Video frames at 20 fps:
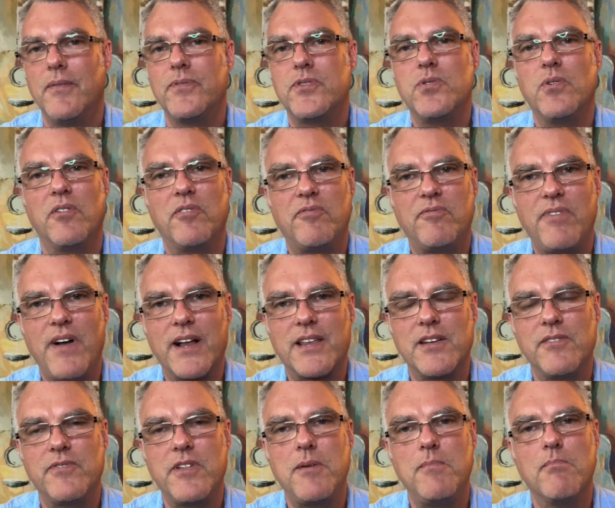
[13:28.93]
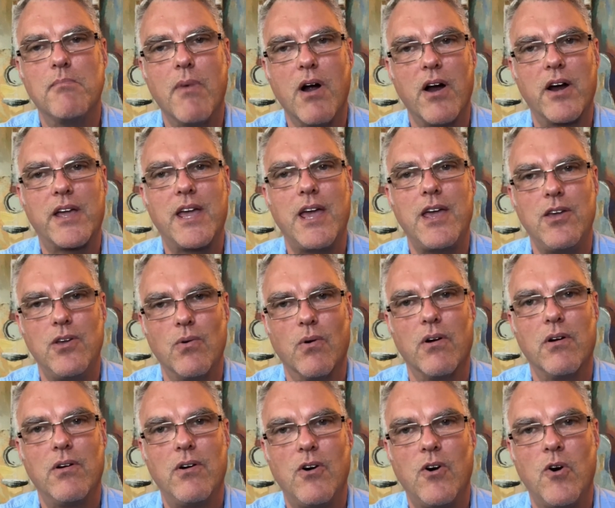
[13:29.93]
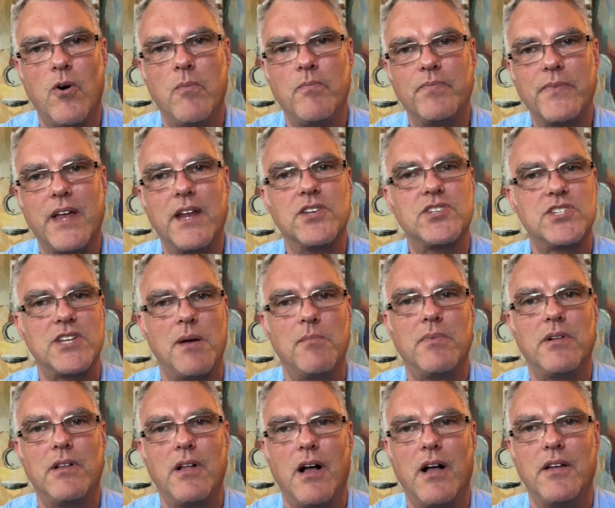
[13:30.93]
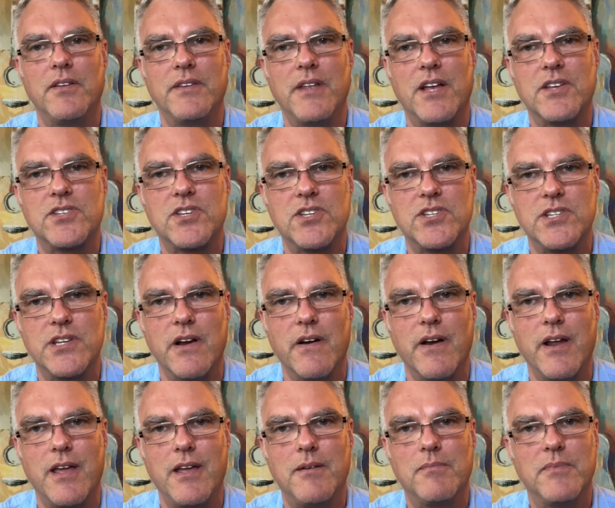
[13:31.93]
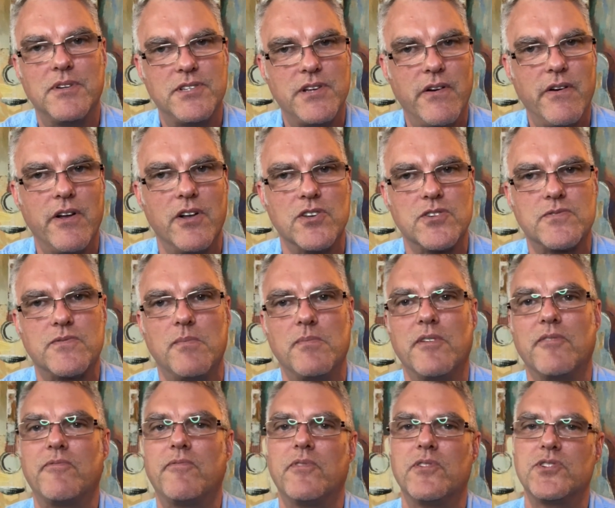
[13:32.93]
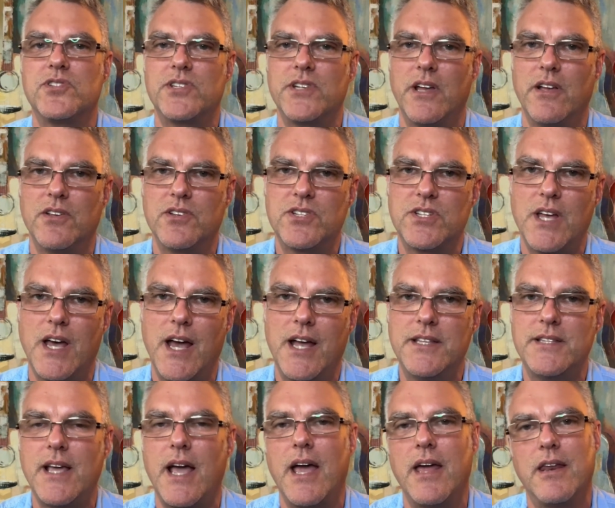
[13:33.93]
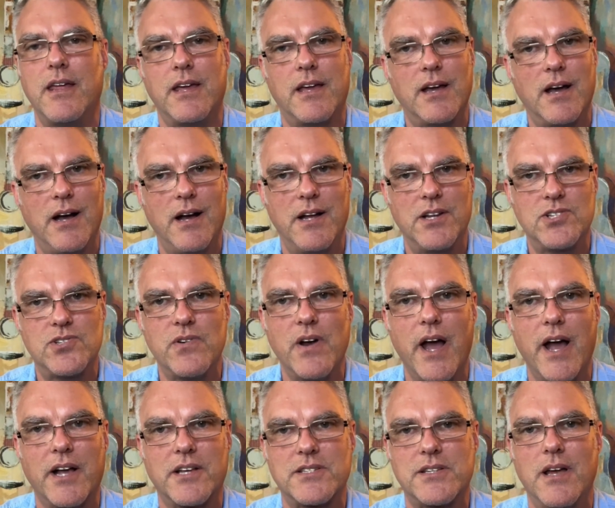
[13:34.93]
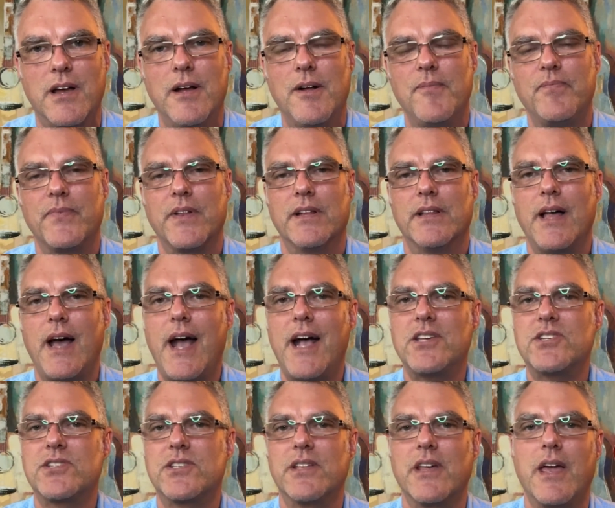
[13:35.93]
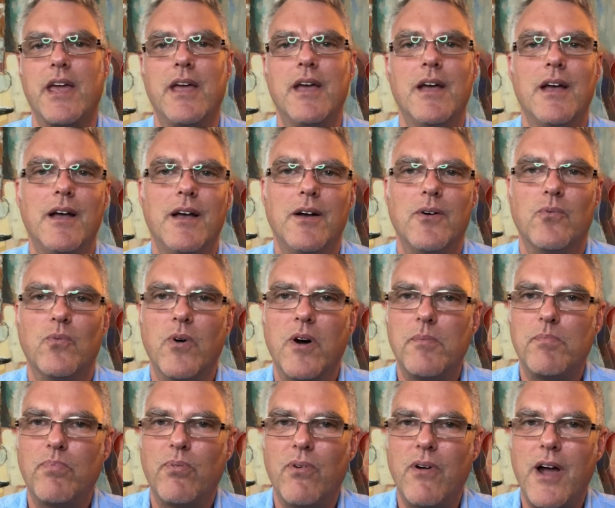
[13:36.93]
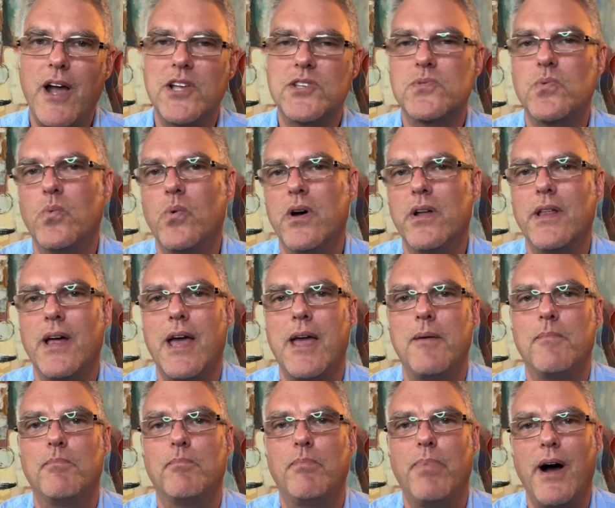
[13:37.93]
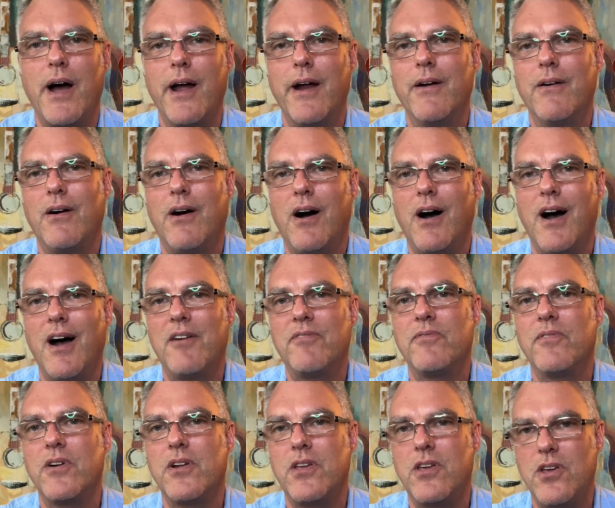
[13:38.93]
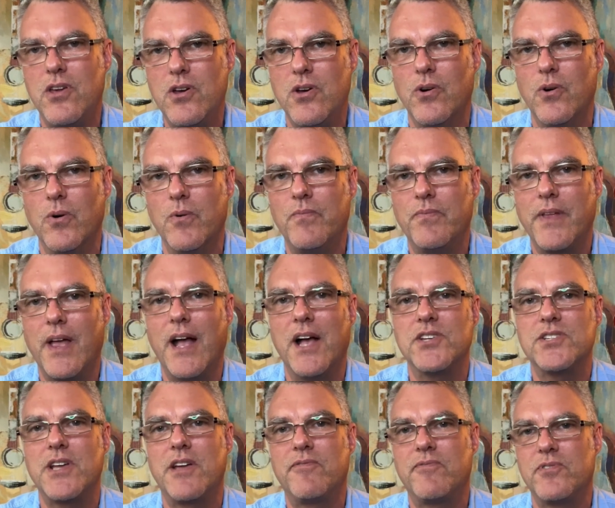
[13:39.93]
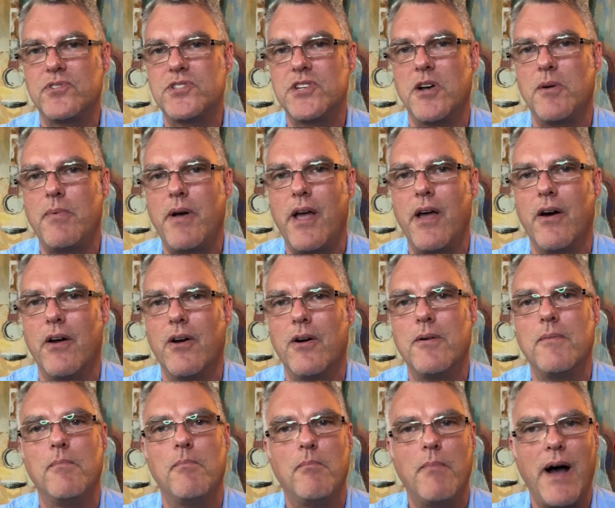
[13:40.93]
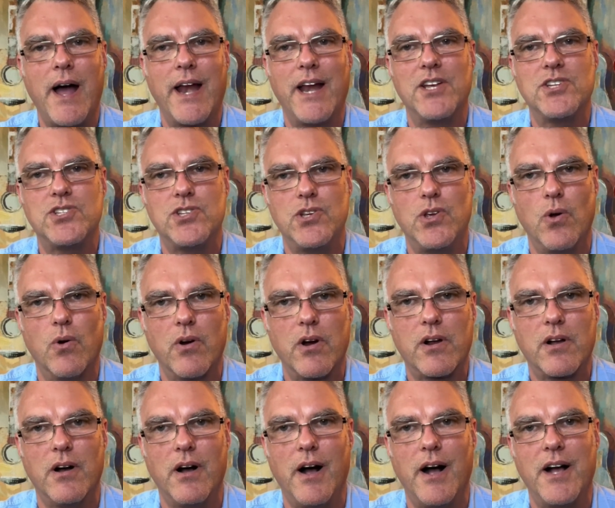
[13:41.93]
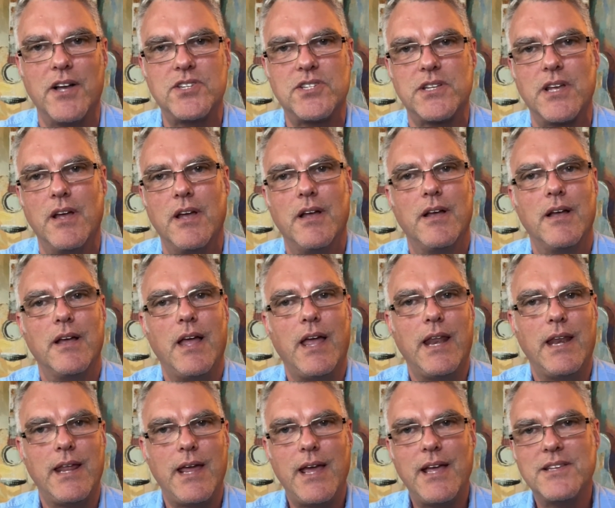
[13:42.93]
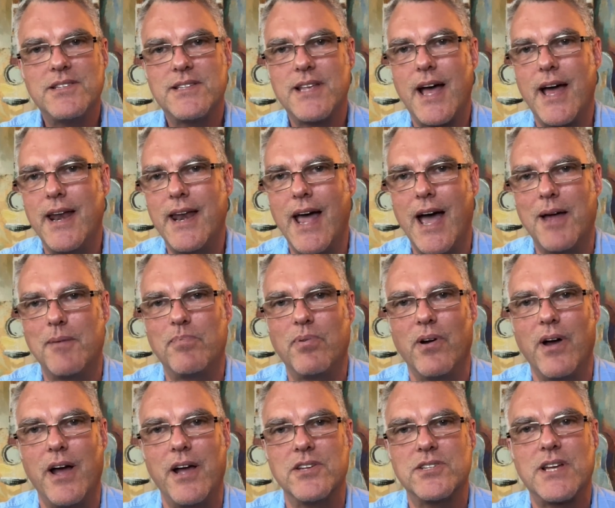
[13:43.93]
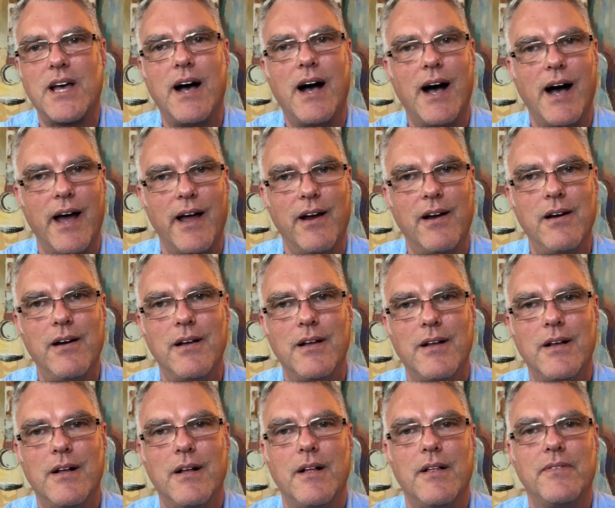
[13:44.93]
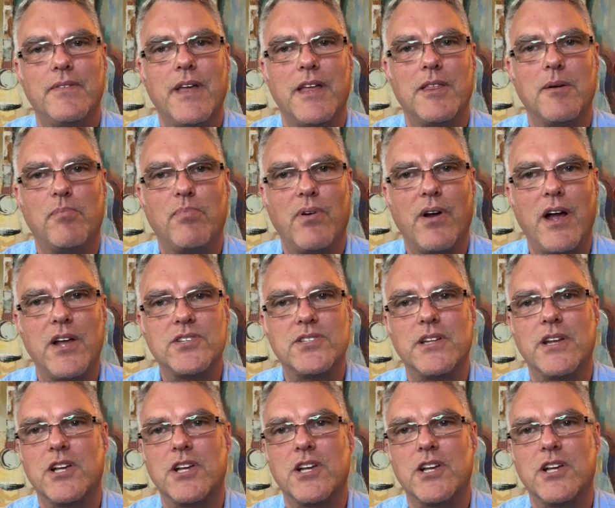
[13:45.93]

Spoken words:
to effectively market your home and assemble all necessary materials from the for sale sign to any contracts. Lastly, what price will a buyer offer you as a for sale by owner minus your costs? And is that net price higher than the price an